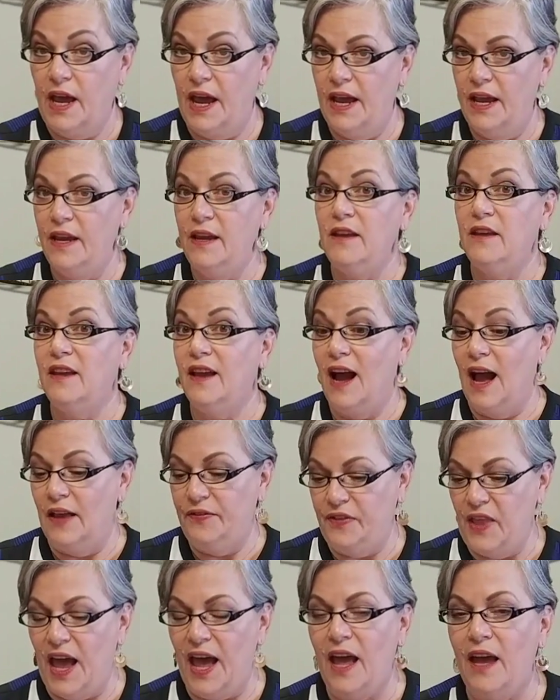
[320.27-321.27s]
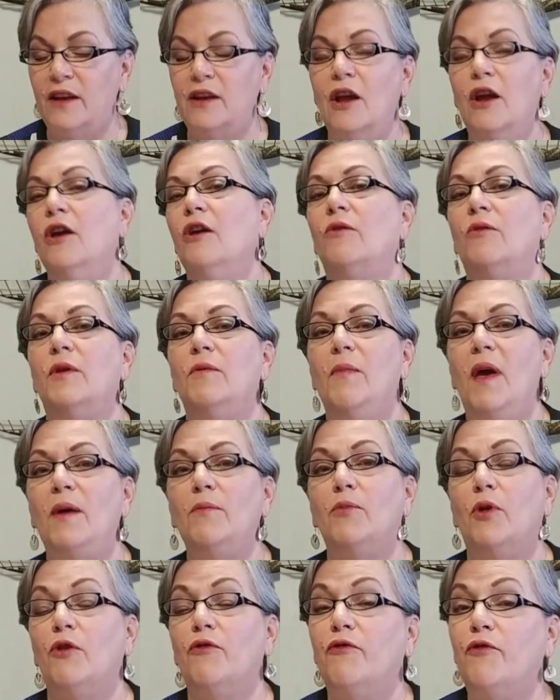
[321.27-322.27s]
Okay, you got that?
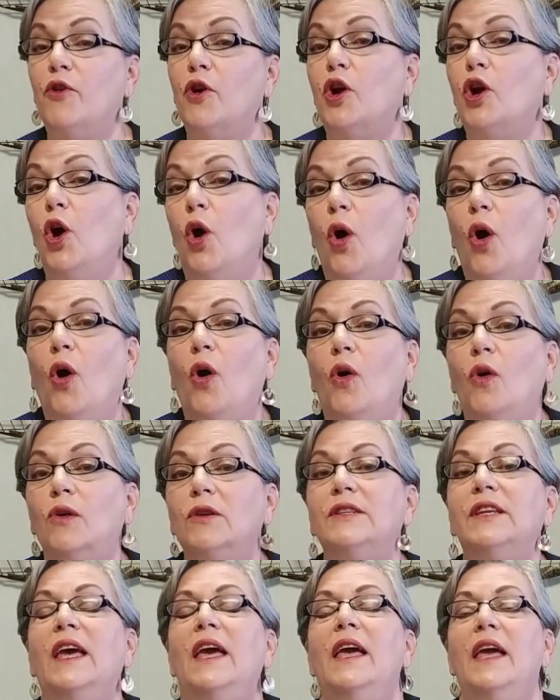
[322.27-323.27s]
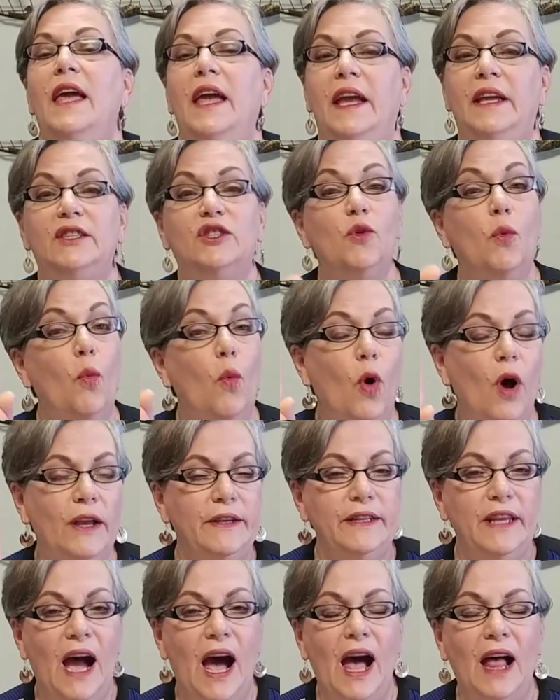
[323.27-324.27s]
Remember, for gold, it's
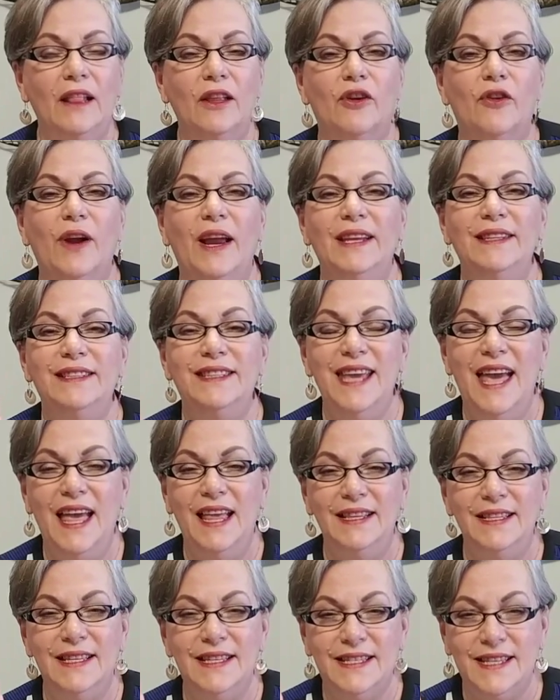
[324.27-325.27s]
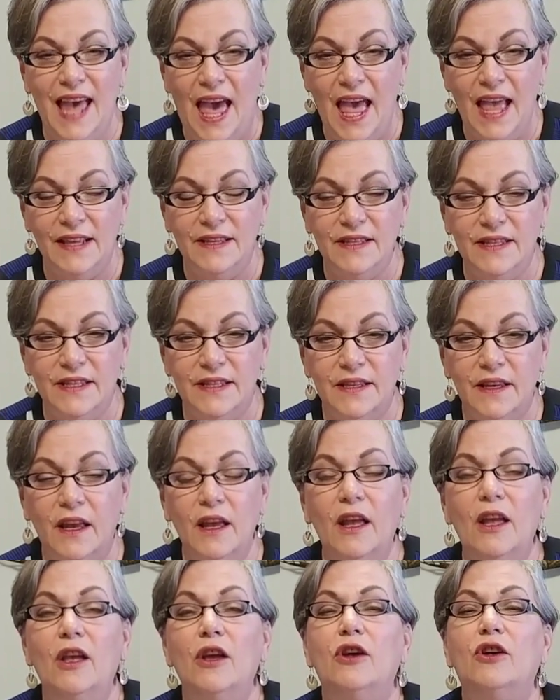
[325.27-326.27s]
$1.10
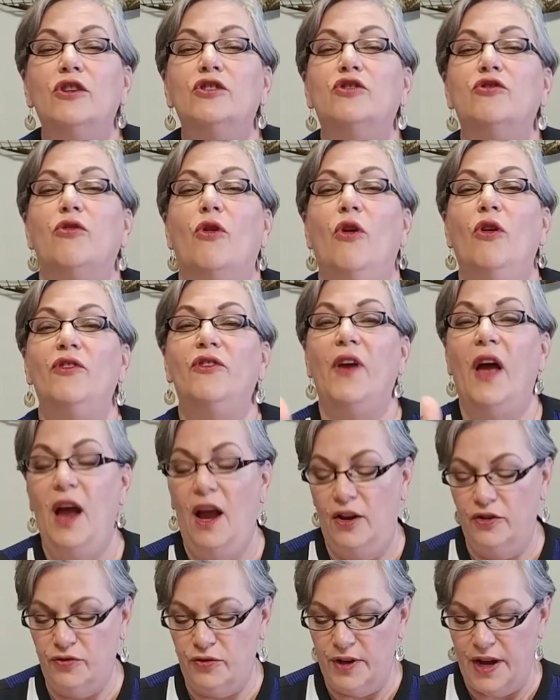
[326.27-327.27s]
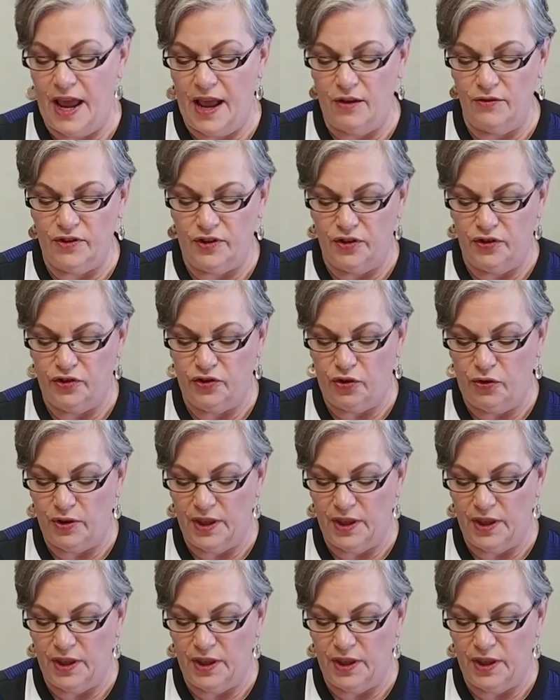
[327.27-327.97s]
controls 100 ounces.